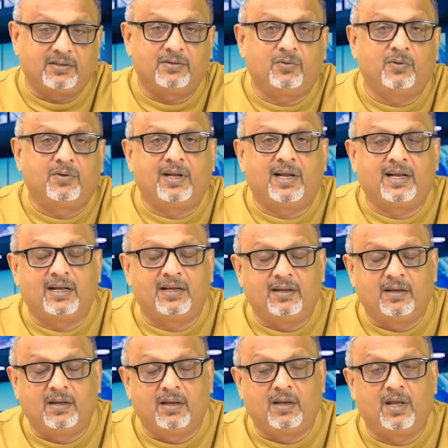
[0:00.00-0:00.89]
Today,
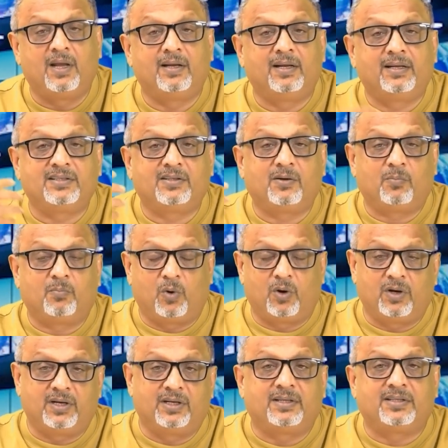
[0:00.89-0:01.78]
arrest
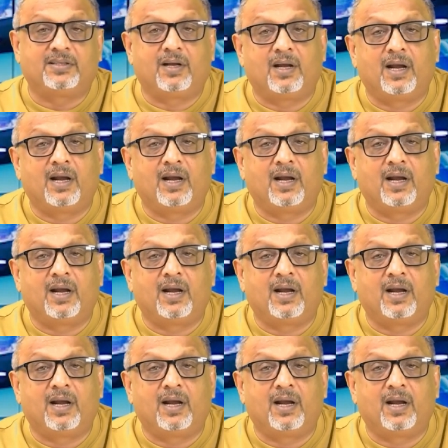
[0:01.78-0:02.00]
warrants